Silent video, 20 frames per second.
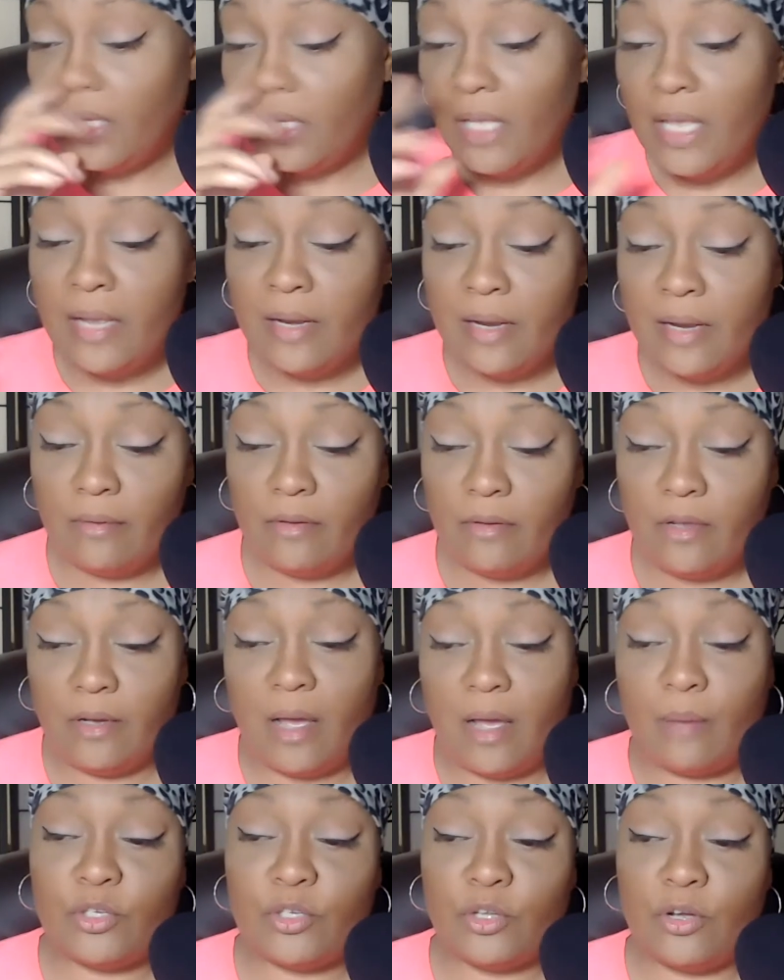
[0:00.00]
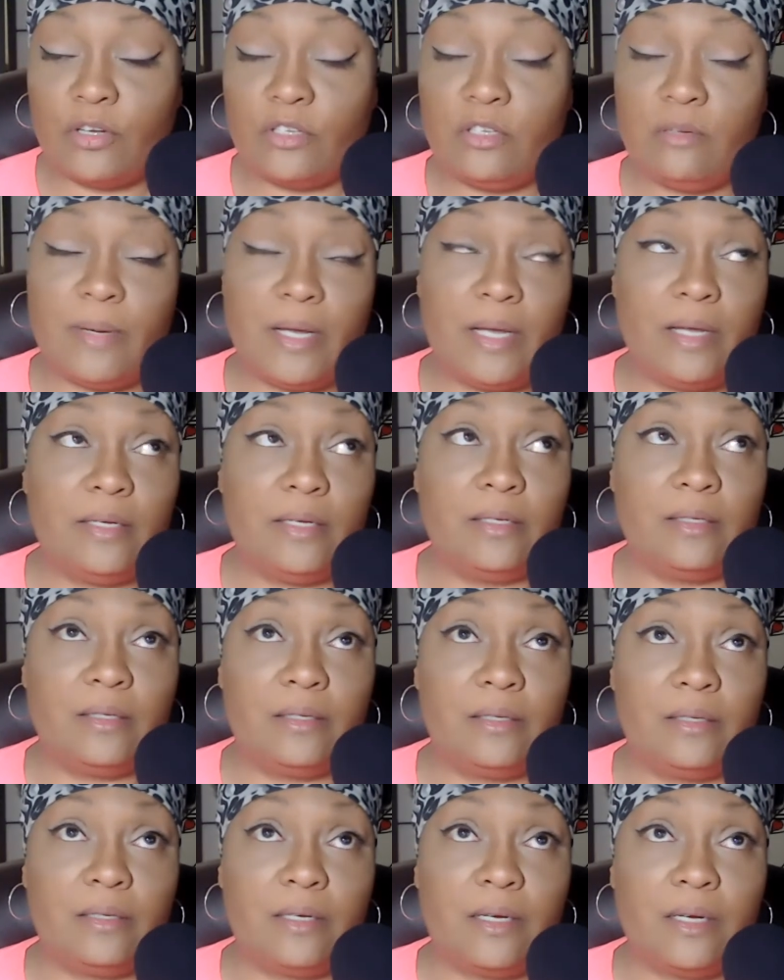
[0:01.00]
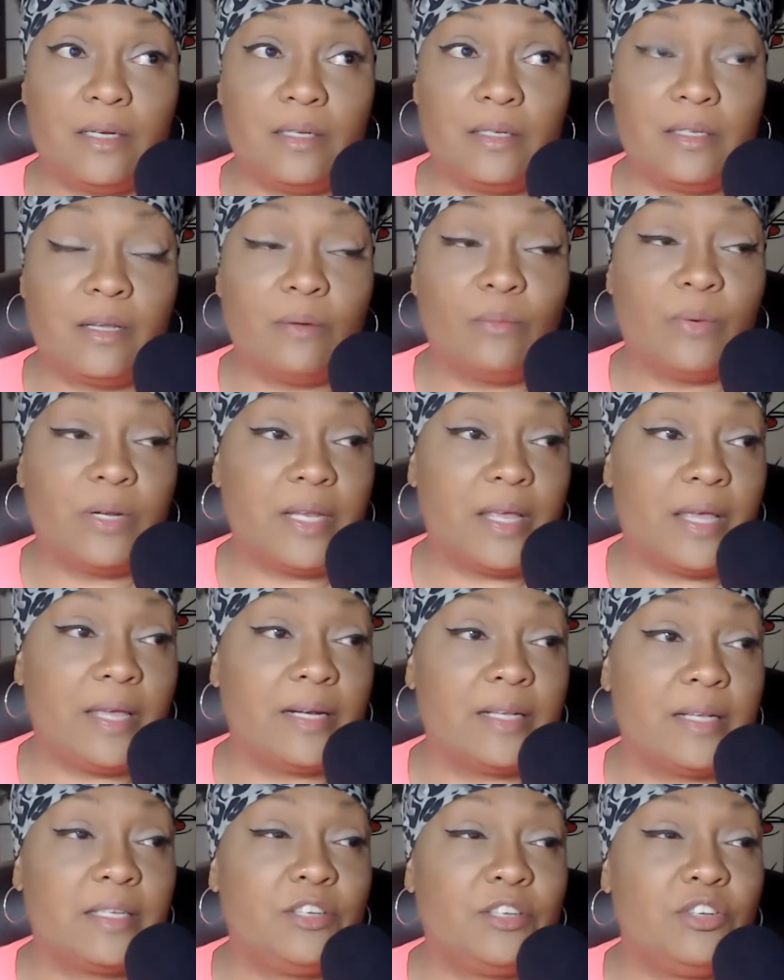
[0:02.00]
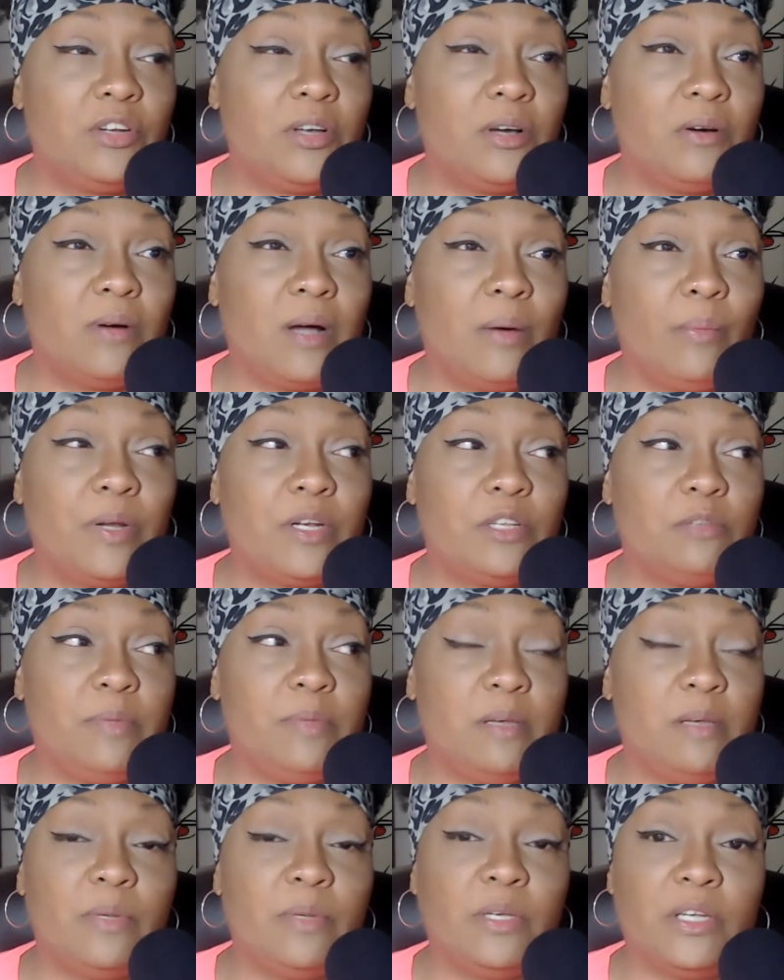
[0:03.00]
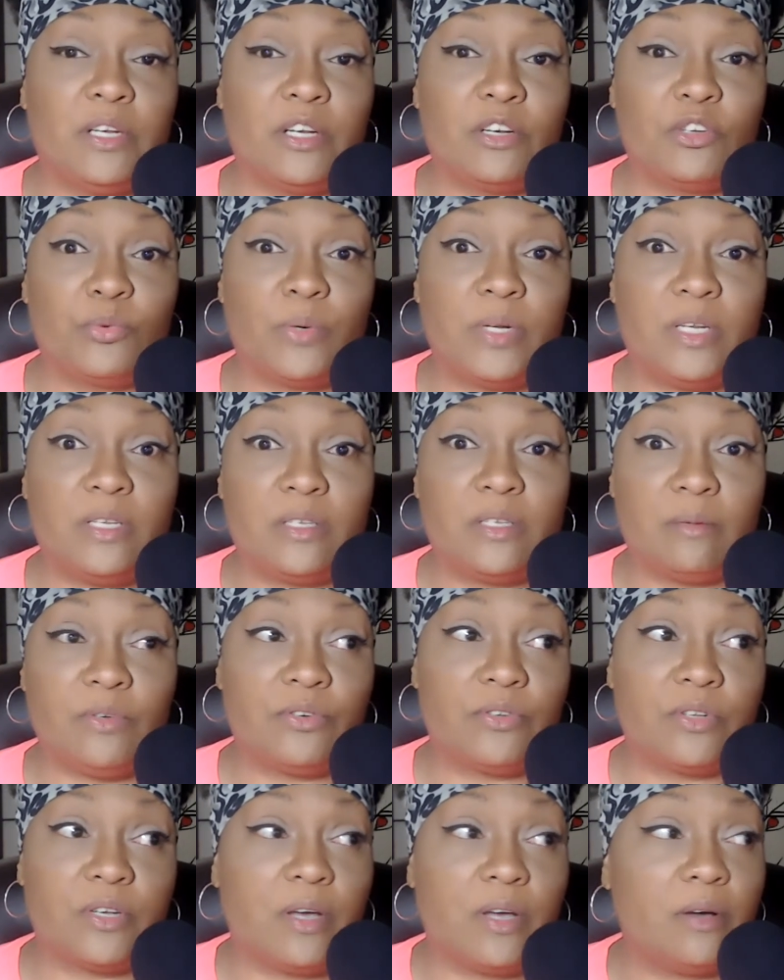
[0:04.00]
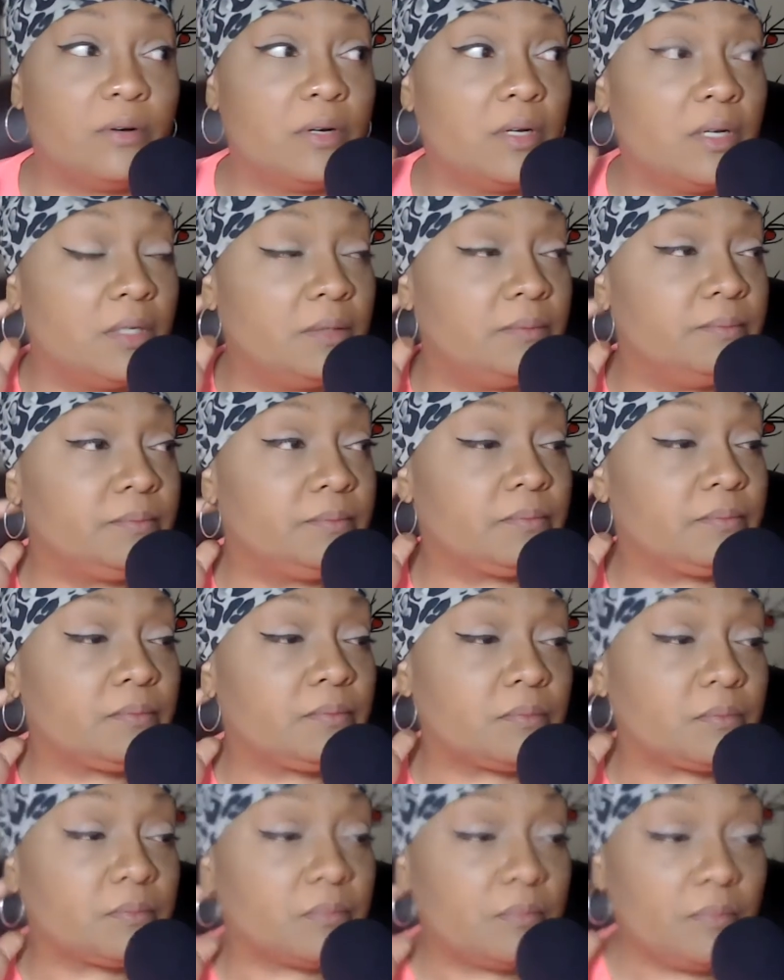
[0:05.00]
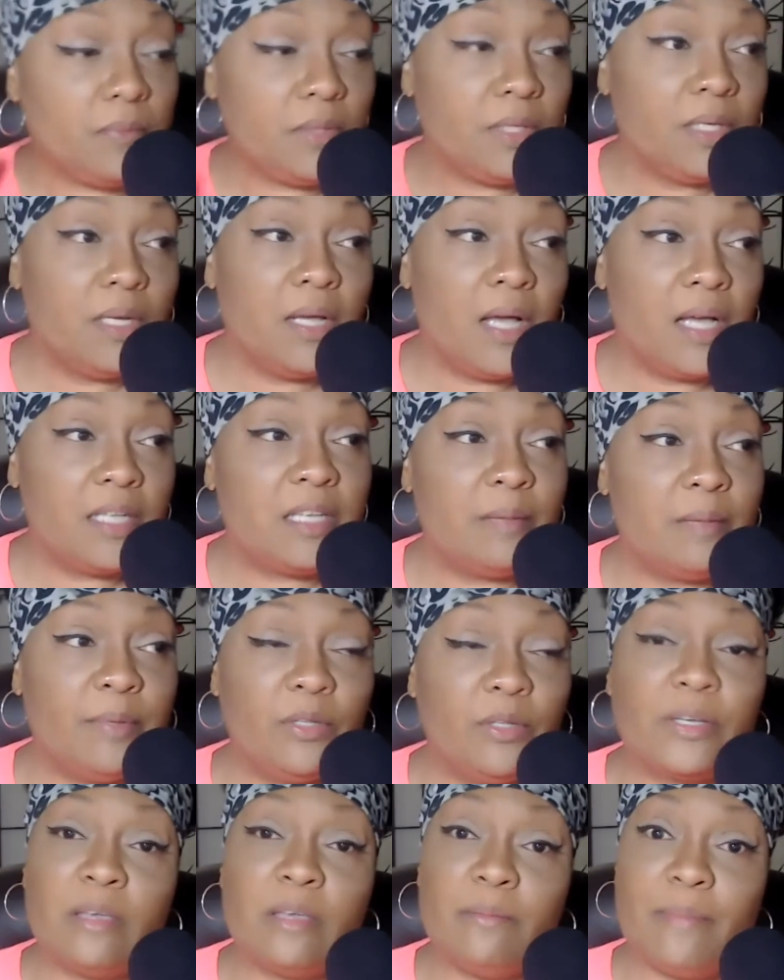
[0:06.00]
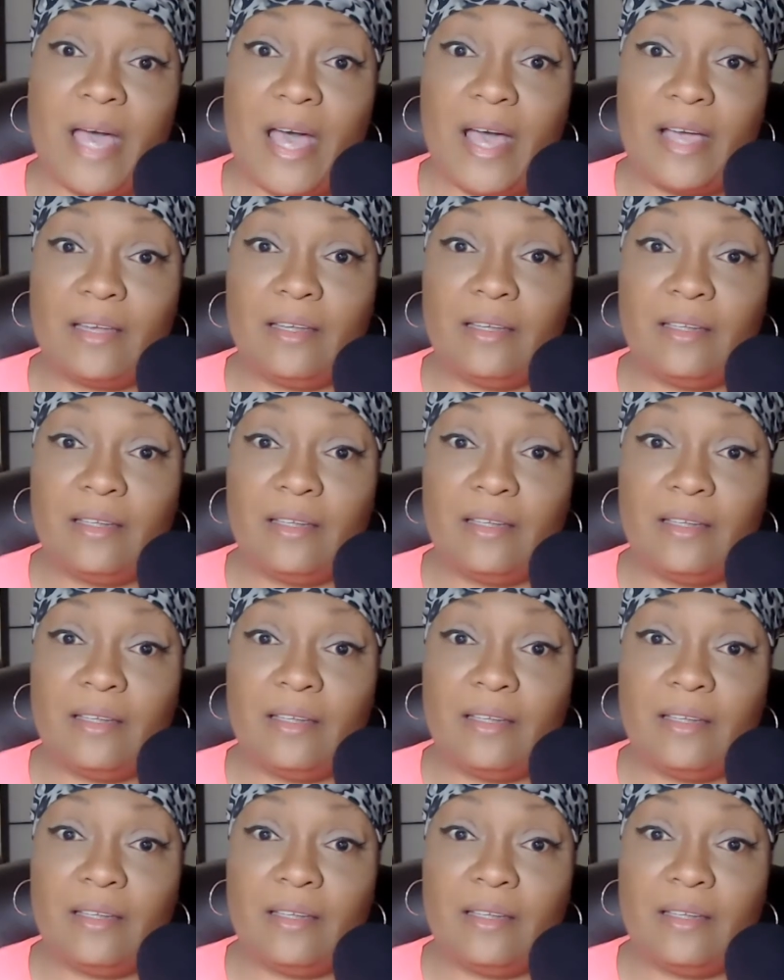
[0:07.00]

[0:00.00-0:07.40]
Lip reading: And I was talking to my son one day and I said, I wanted to be a millionaire 20 some years ago. I said, but looking back,